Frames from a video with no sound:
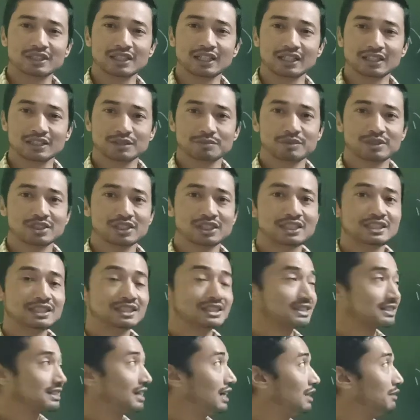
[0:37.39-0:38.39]
like especially
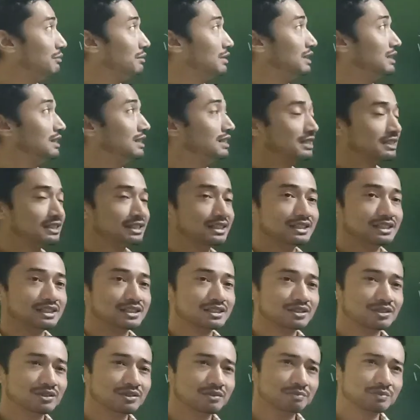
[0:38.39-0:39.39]
this time and distance.